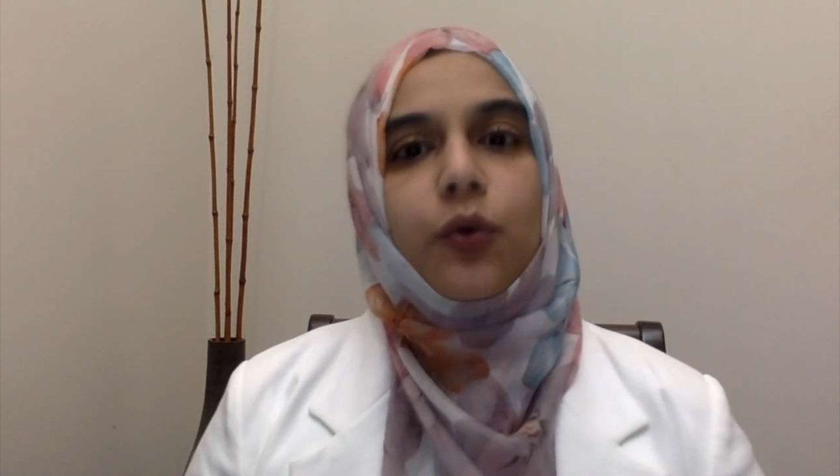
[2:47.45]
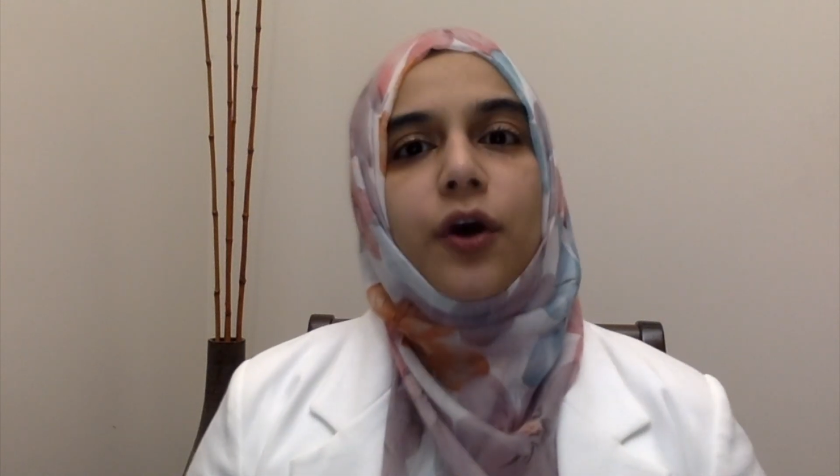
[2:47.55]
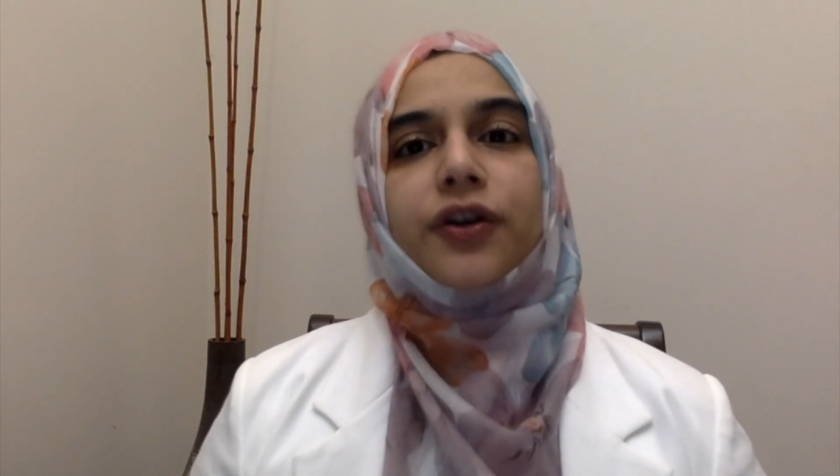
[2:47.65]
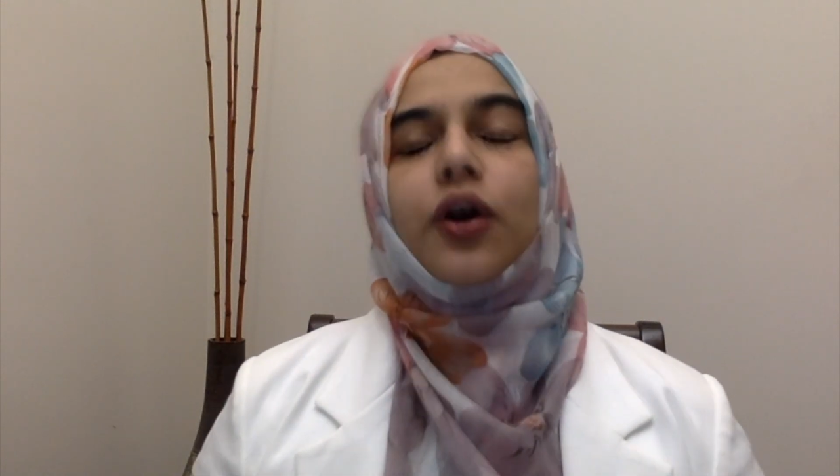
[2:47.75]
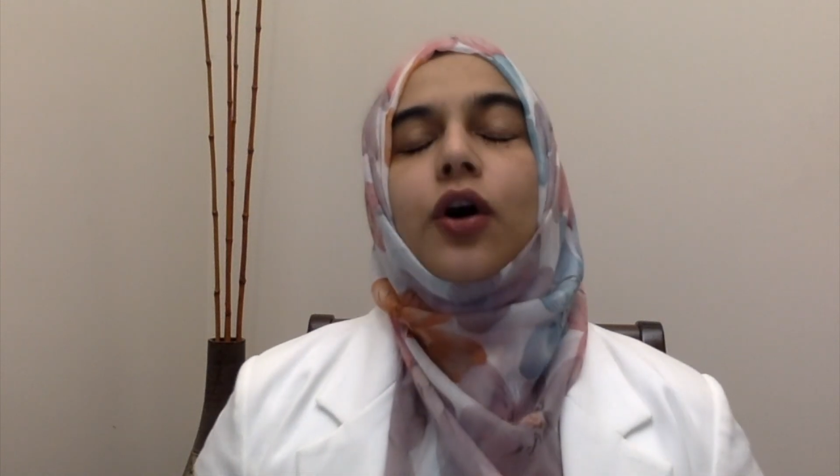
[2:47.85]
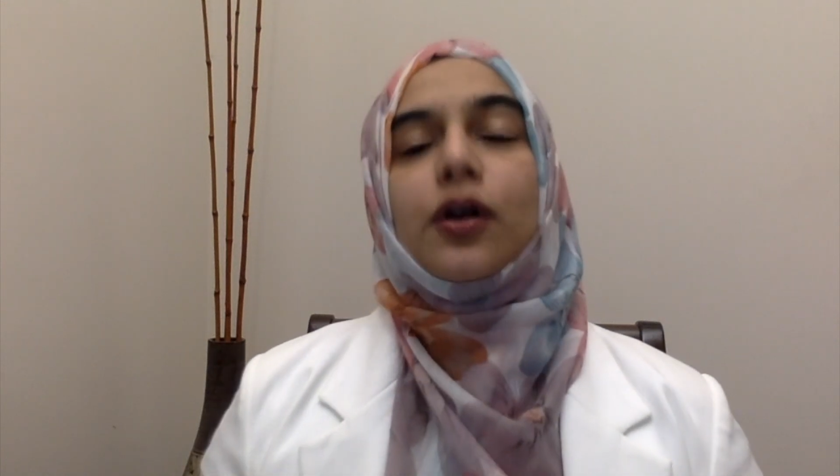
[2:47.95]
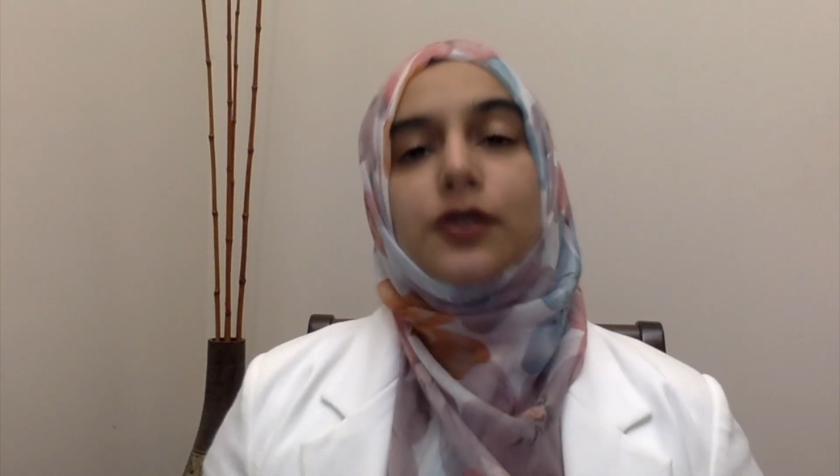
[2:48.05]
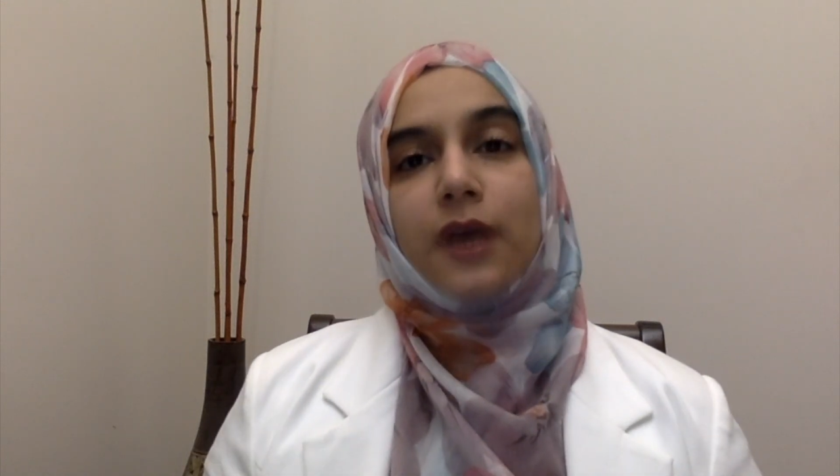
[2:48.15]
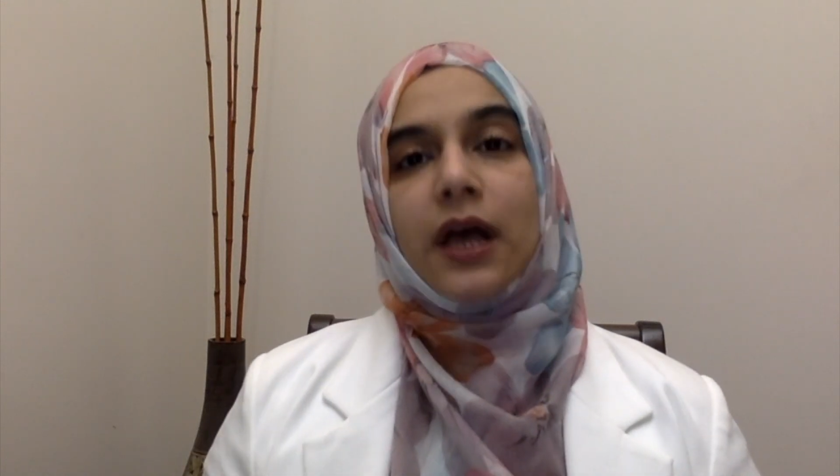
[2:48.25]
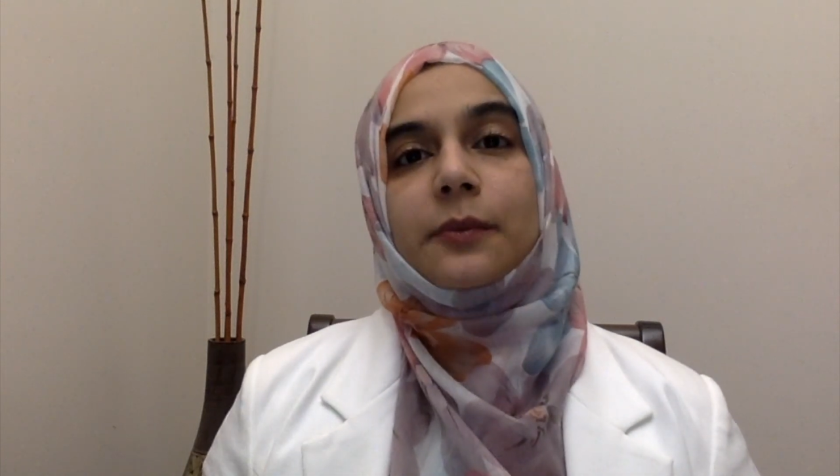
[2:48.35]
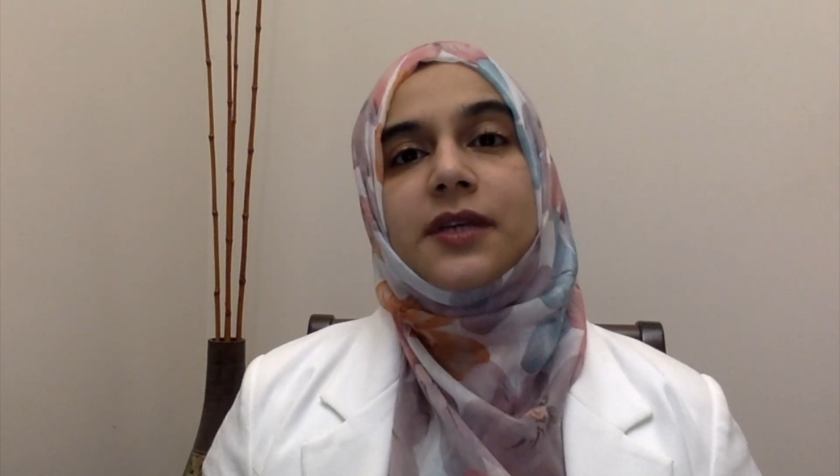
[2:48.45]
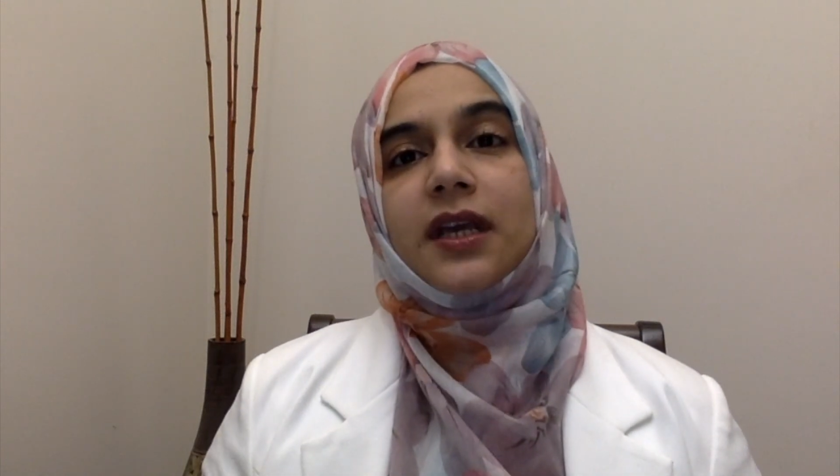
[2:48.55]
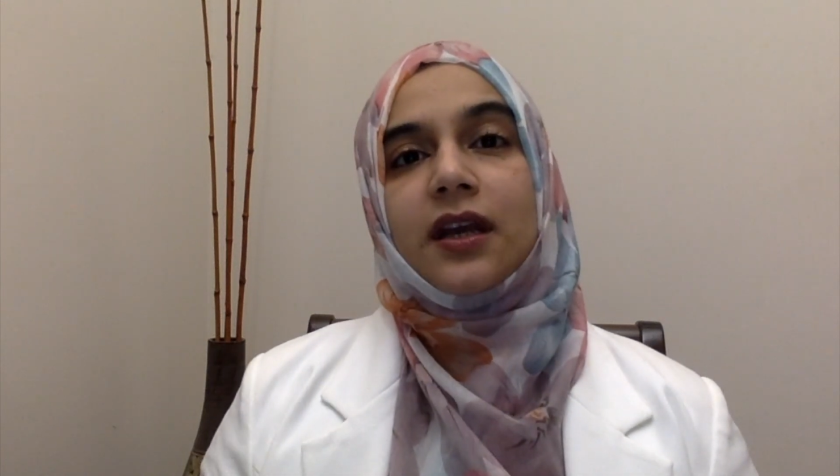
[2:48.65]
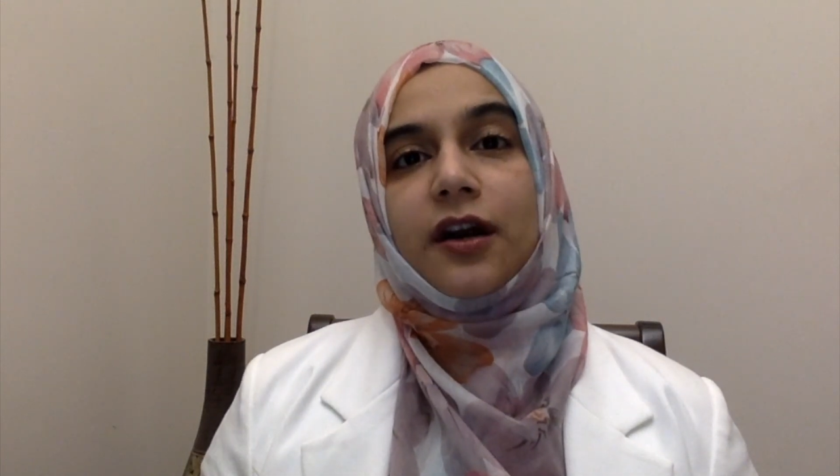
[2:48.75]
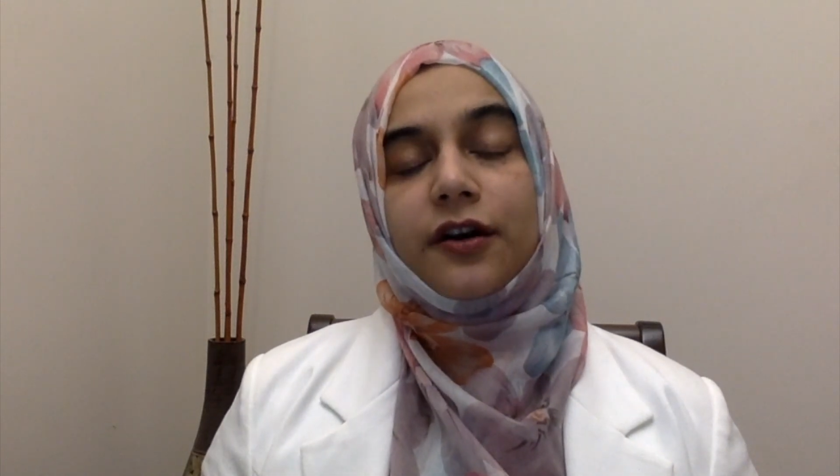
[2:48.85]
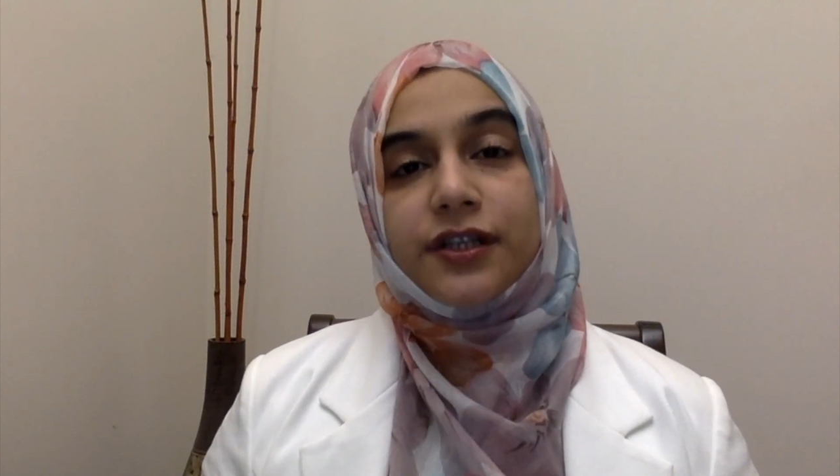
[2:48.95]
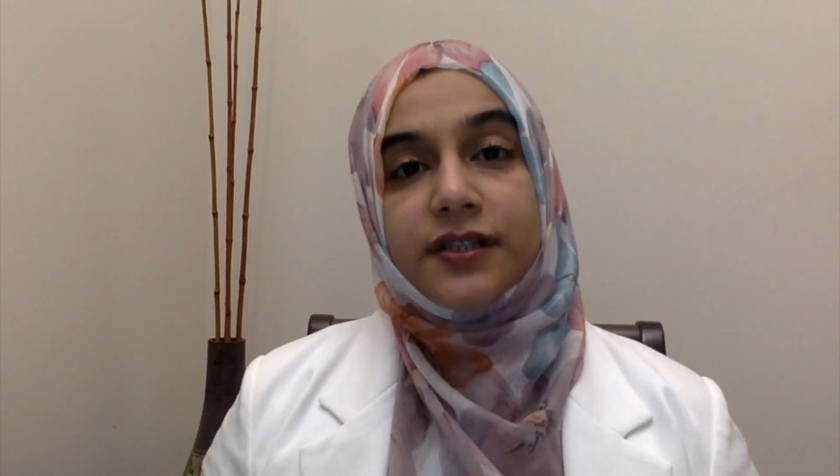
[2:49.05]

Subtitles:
water also helps encourage